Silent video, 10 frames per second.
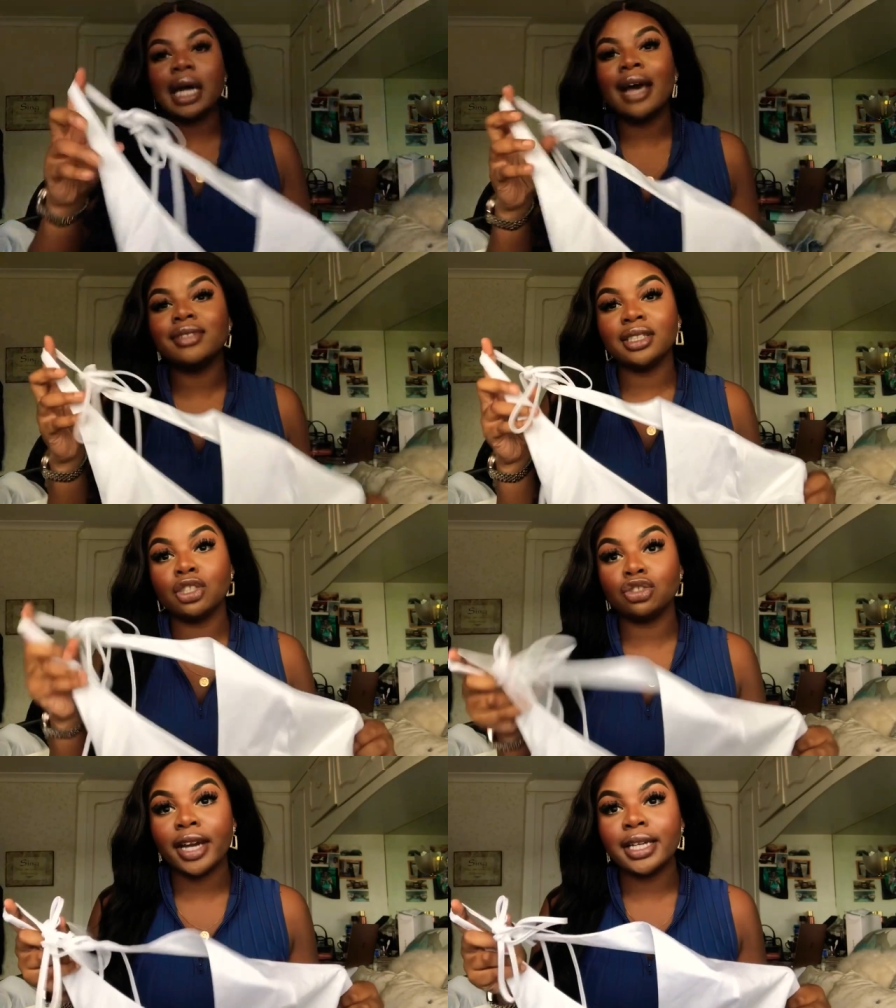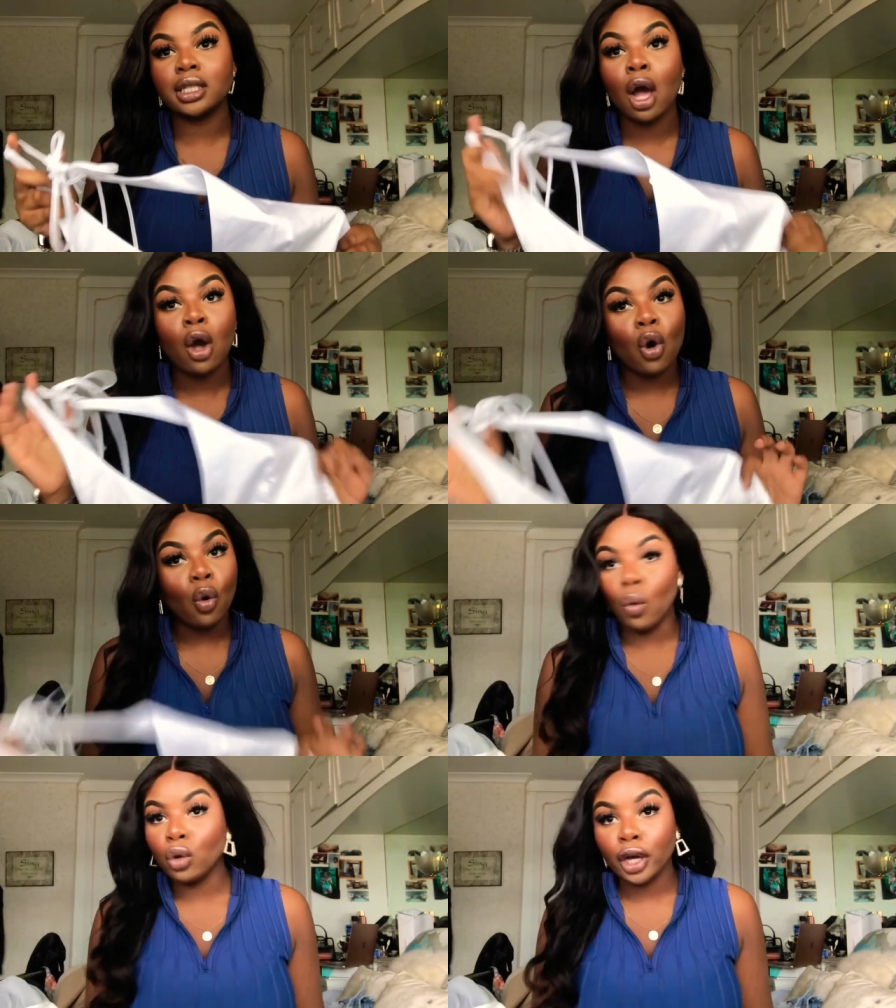I've seen this dress
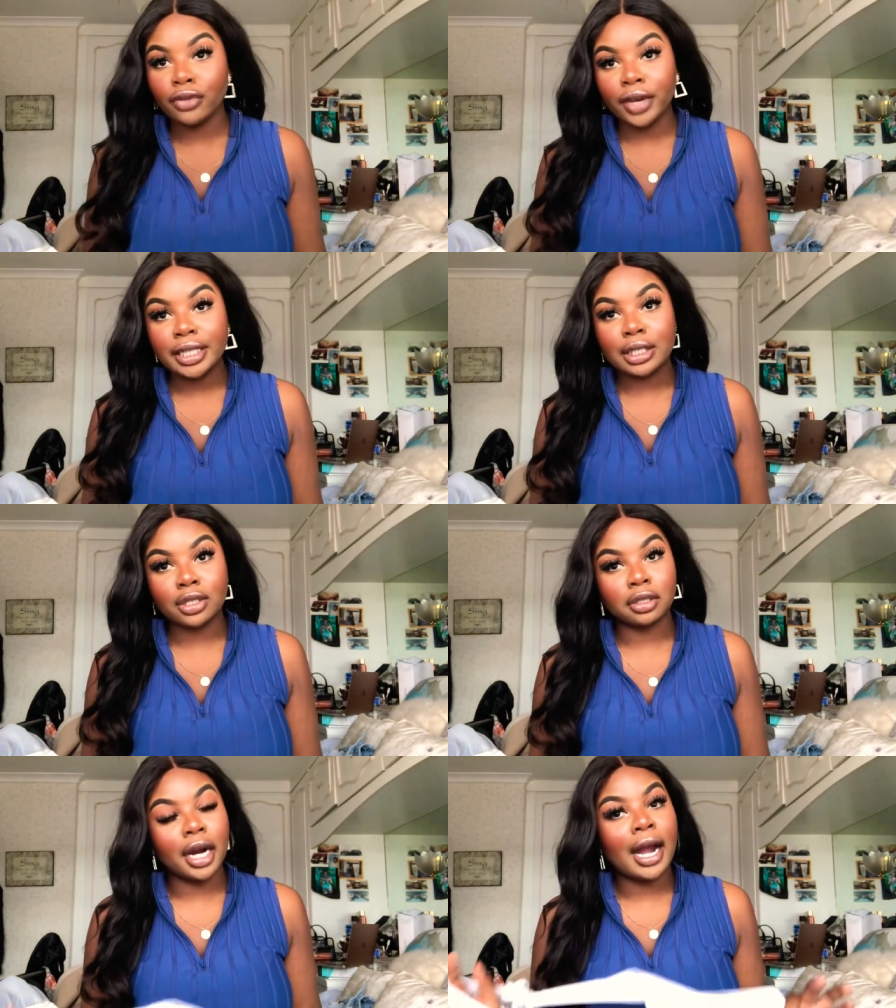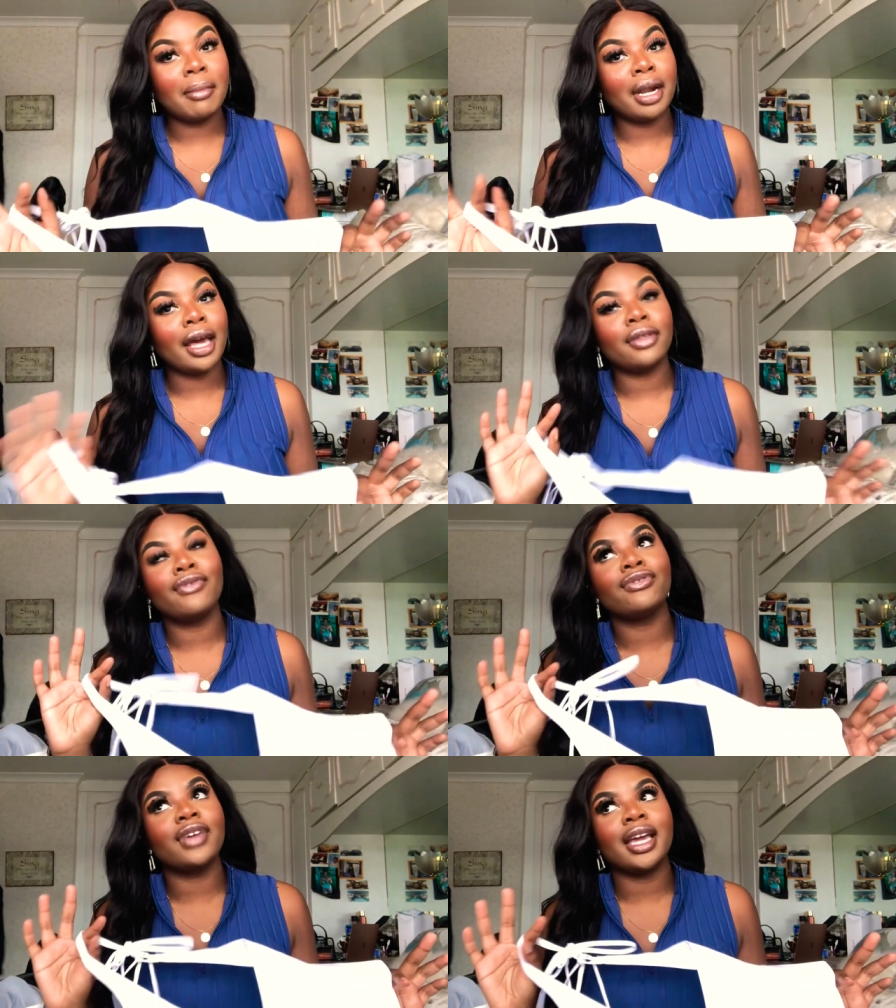all over Instagram and I
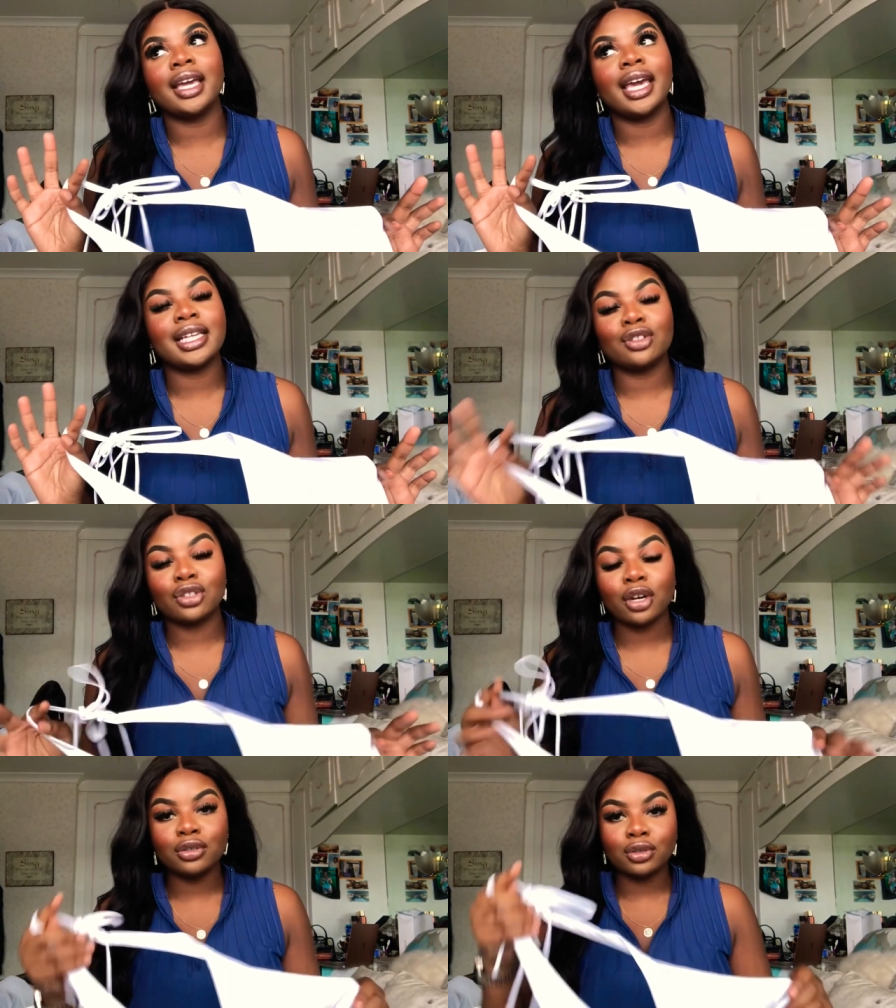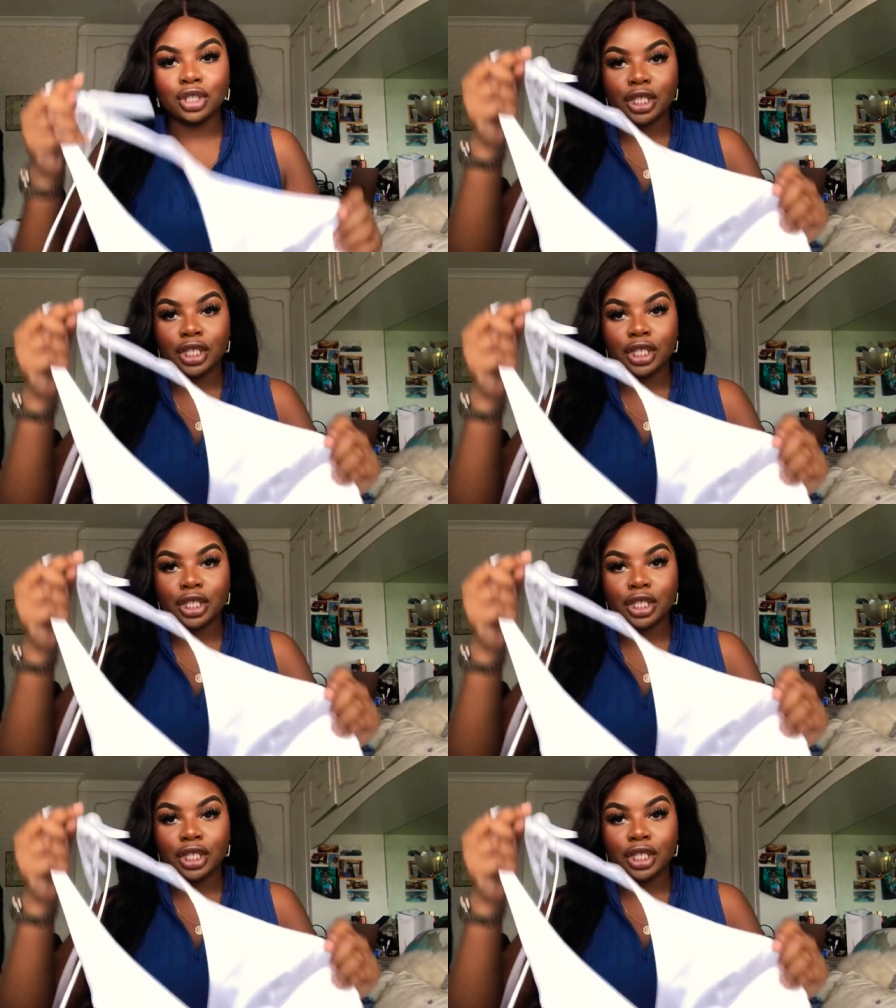think it's so gorgeous.